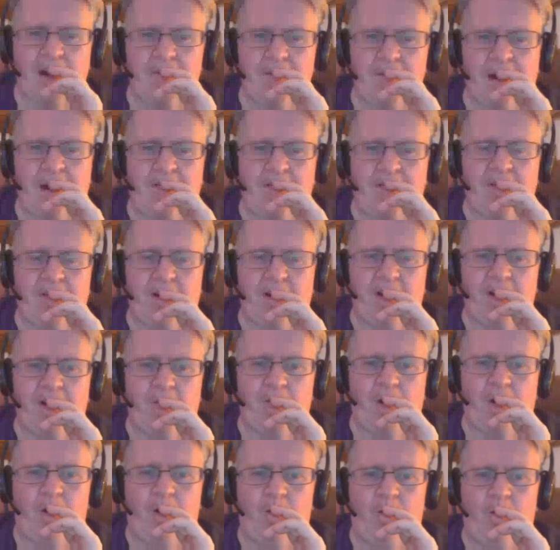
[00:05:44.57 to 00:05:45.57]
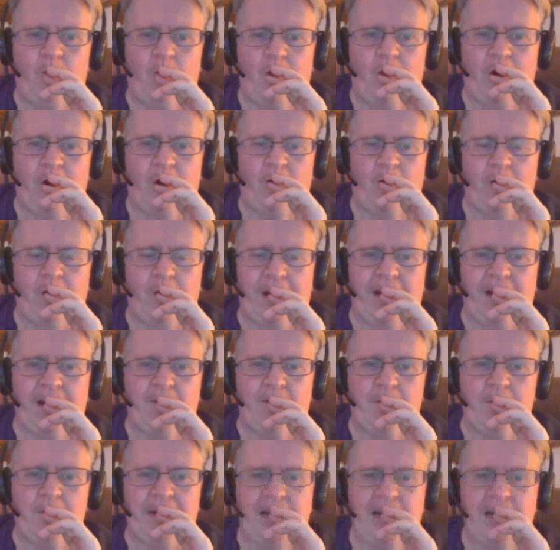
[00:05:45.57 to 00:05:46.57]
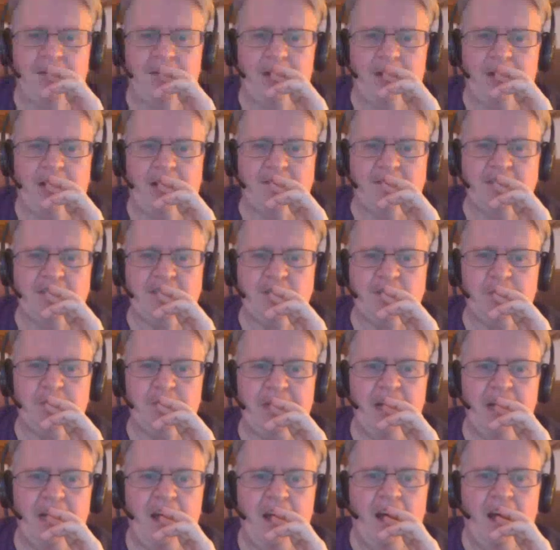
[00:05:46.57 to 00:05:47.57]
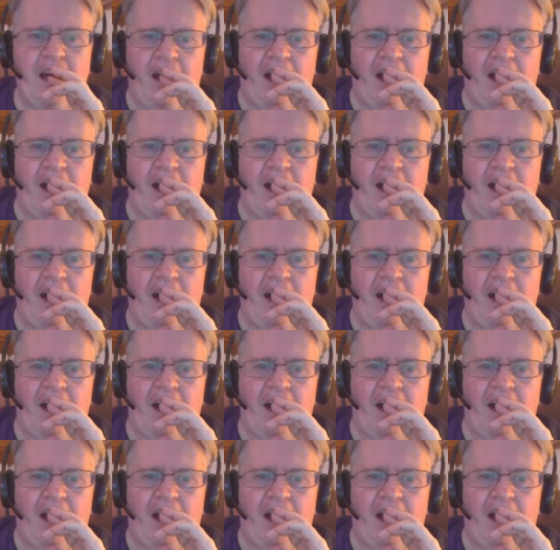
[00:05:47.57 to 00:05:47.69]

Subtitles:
I'm not very well read, everybody. I'm kind of stupid.